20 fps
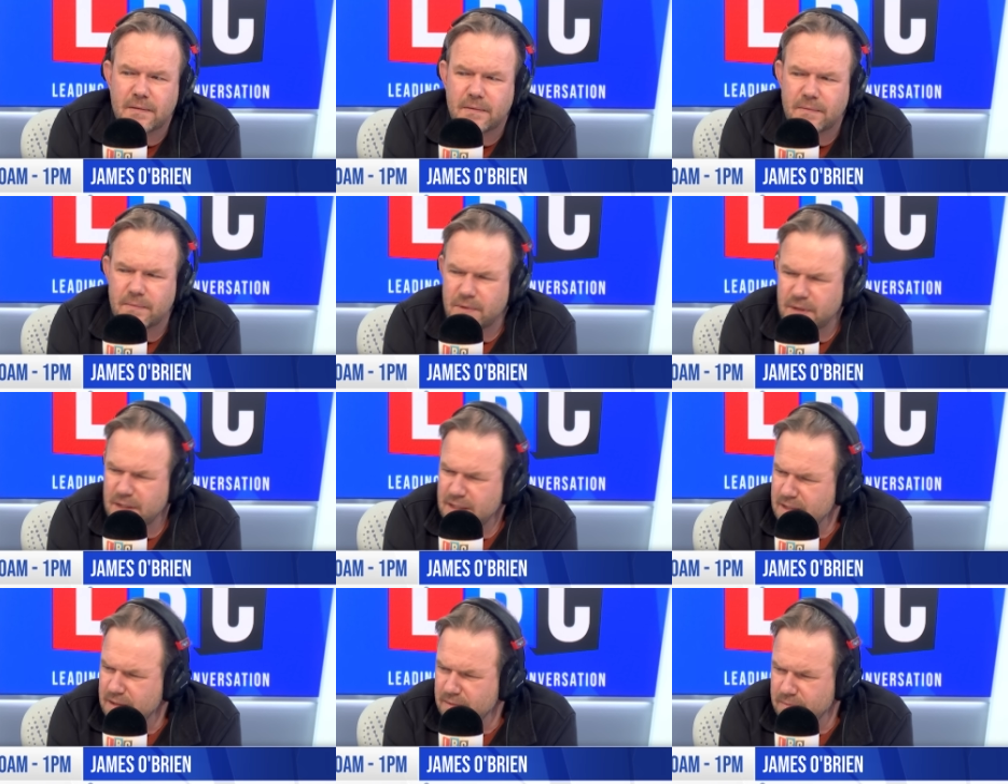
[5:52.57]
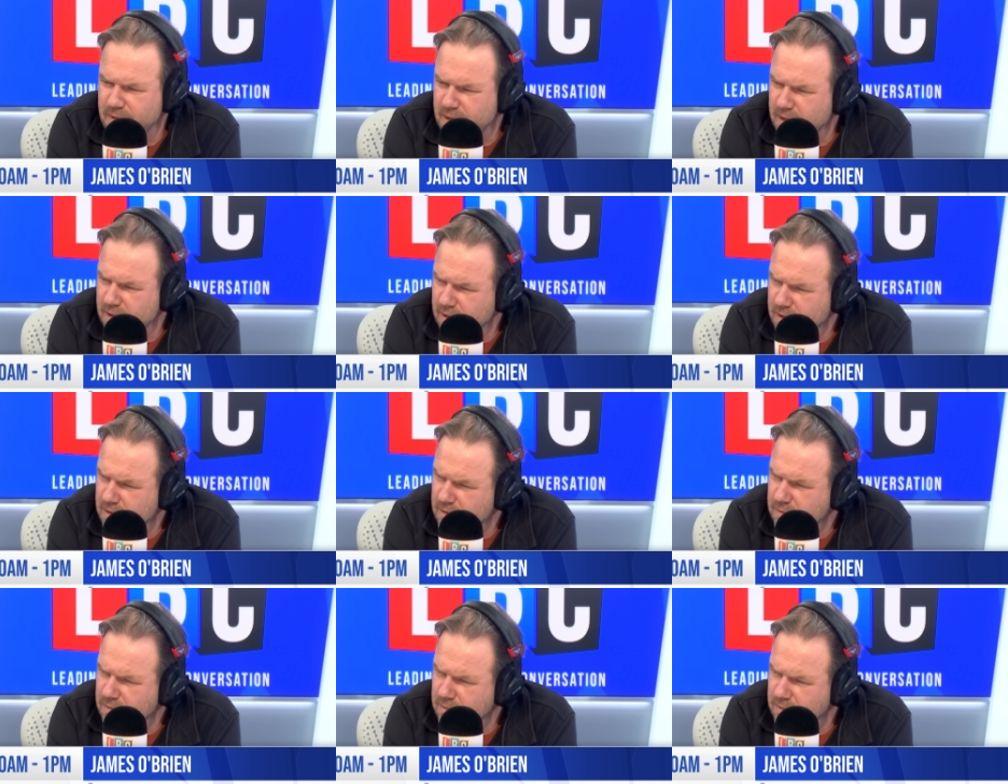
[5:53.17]
What is it we're going to
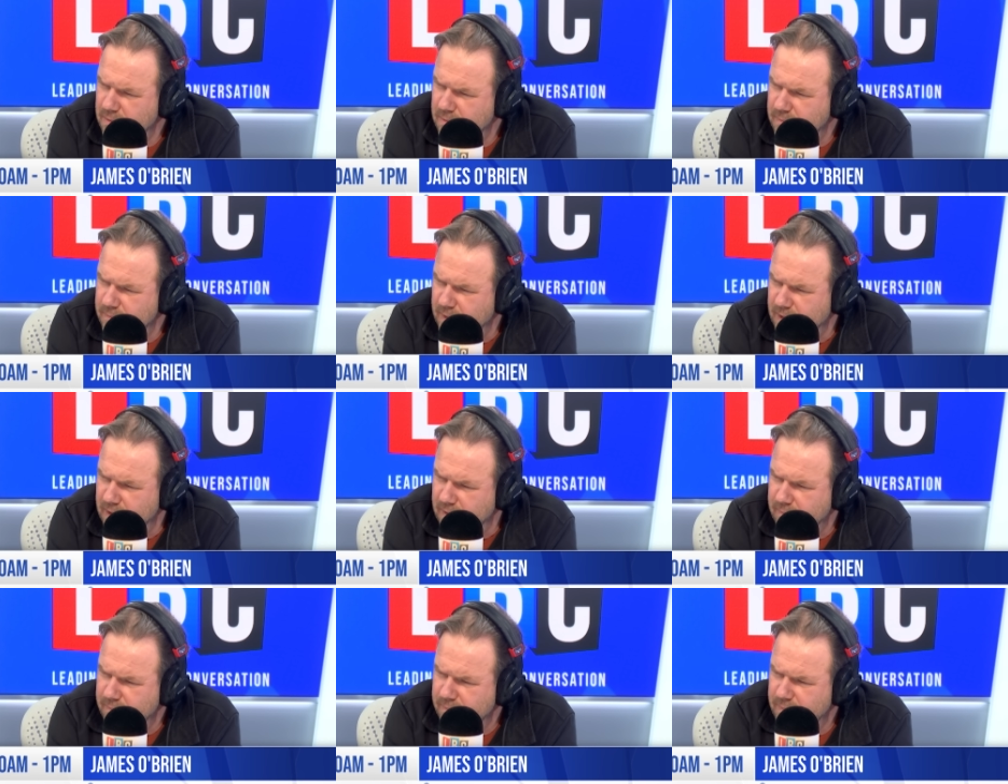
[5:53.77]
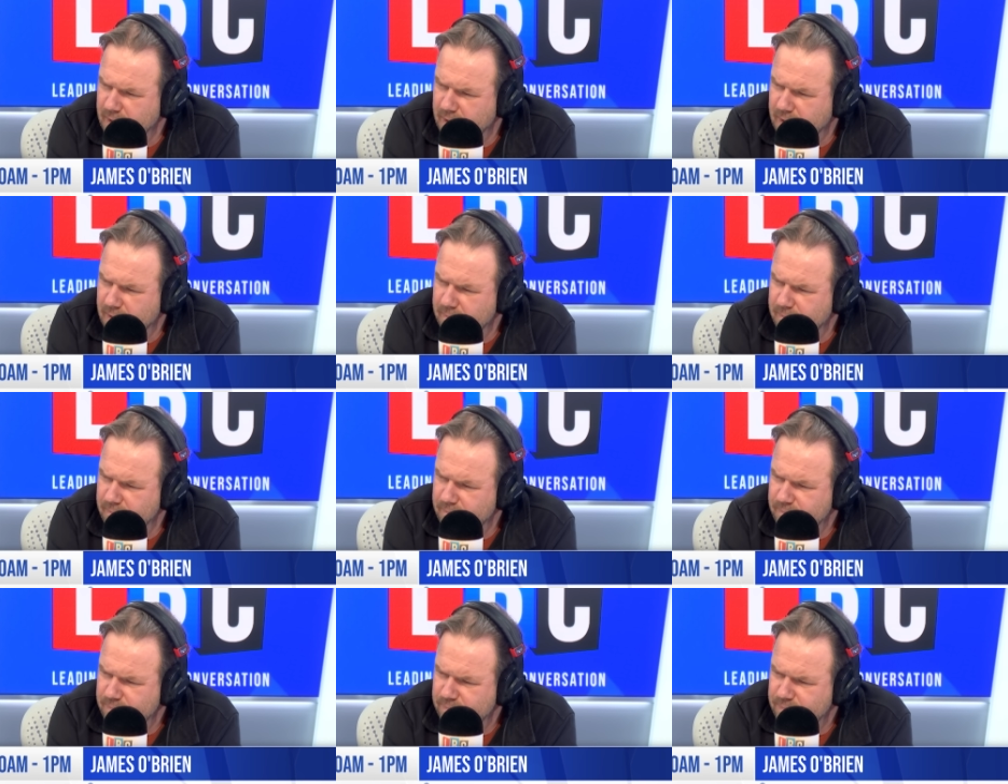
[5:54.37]
call it?
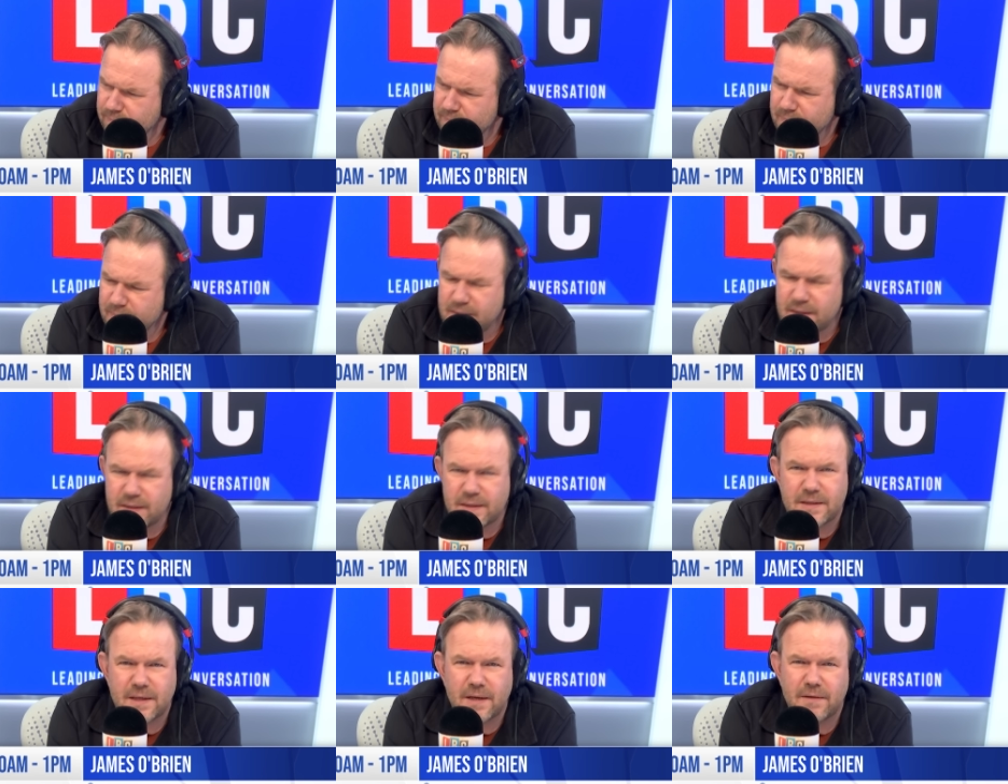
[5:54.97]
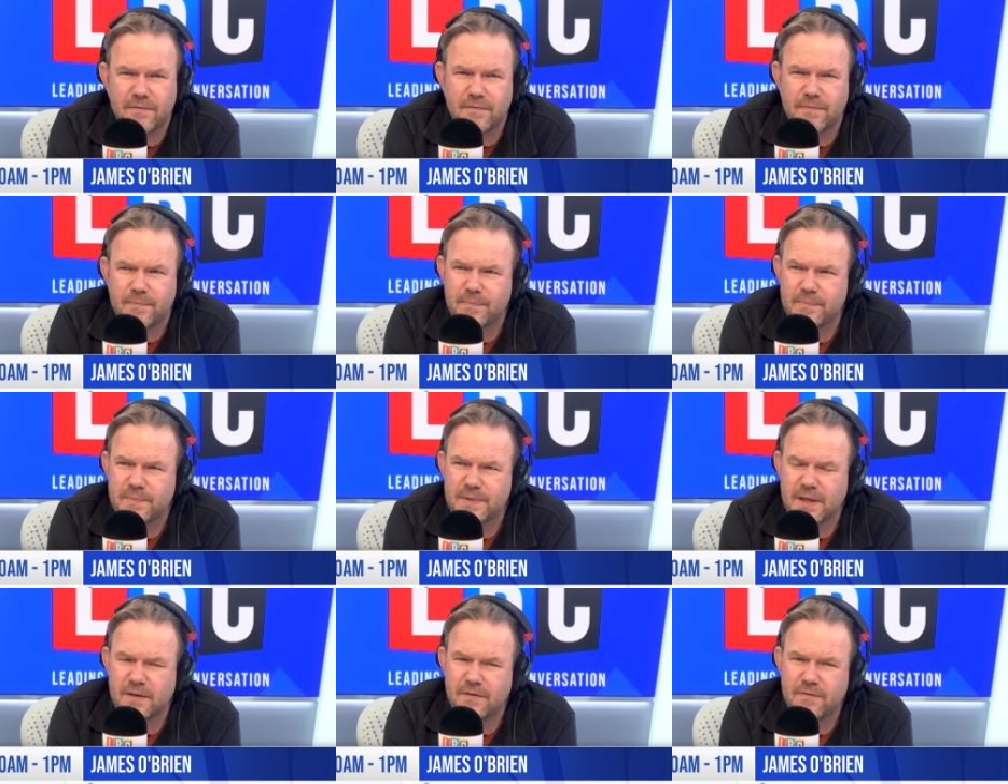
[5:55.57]
Um, self
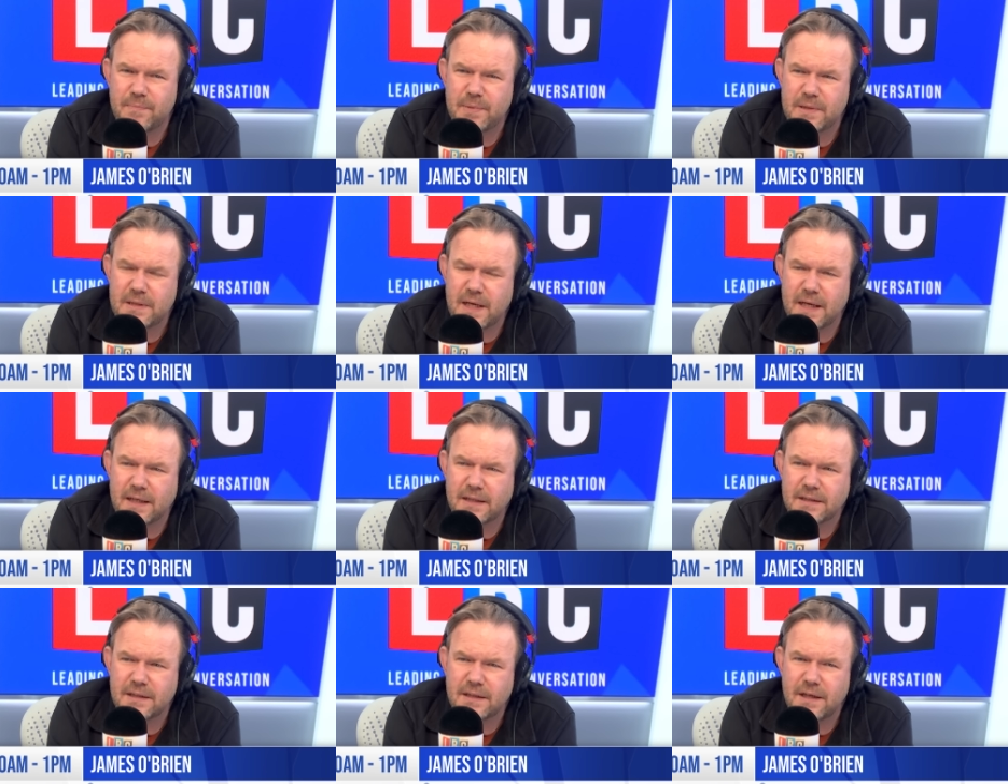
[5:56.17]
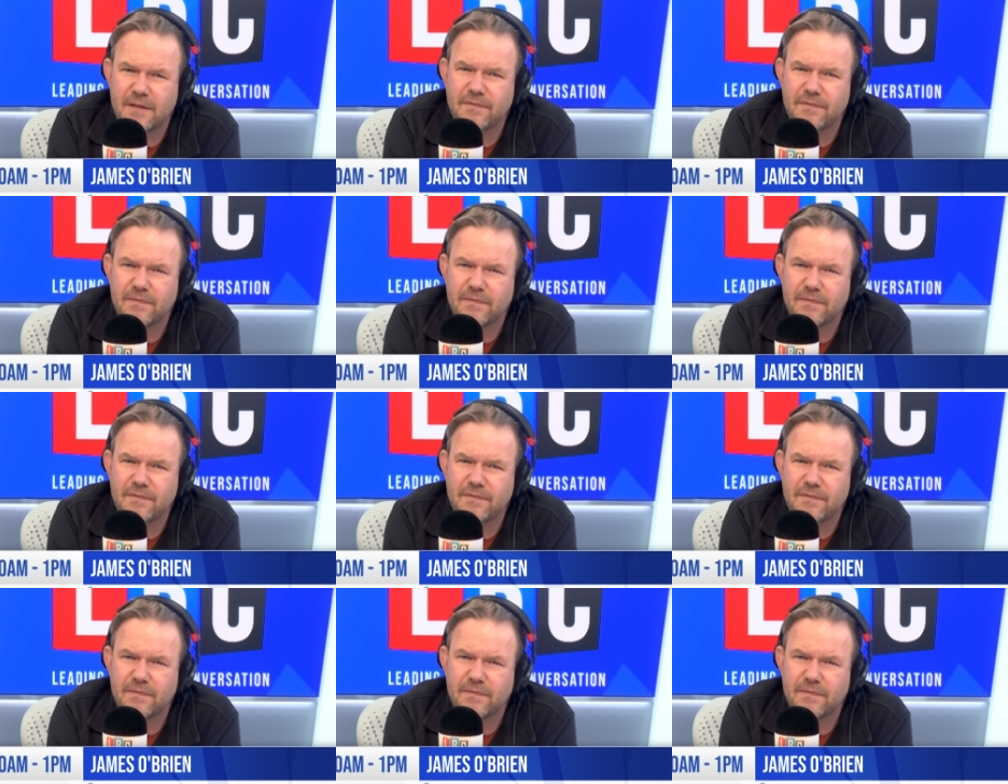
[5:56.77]
self protection.